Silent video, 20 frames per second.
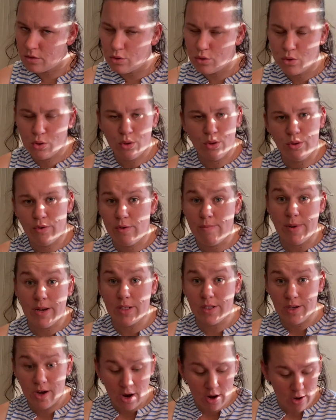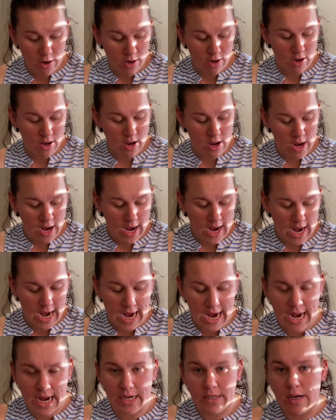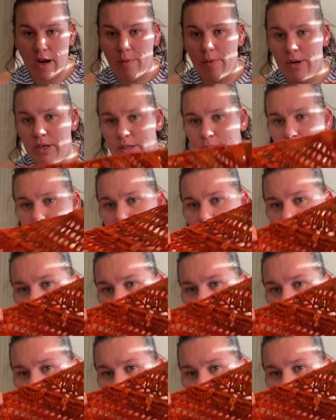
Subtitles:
2-3 months ago, and I wanted to make one